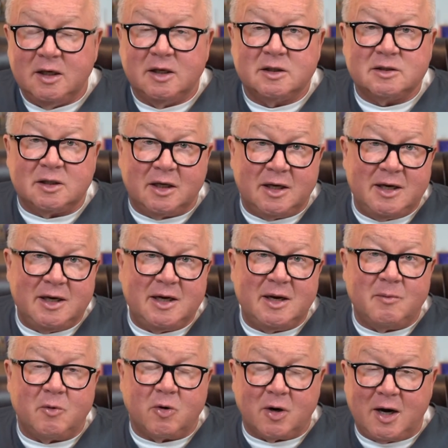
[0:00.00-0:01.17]

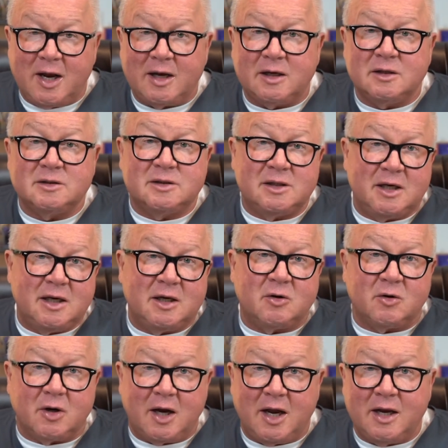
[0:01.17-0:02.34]
selenium or like zinc or
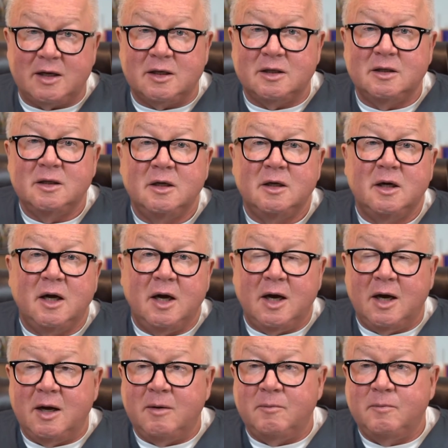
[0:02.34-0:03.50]
like
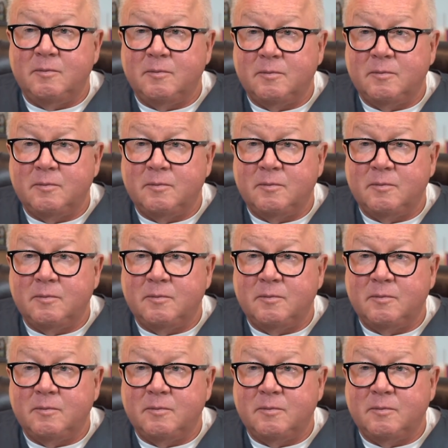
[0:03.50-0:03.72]
um,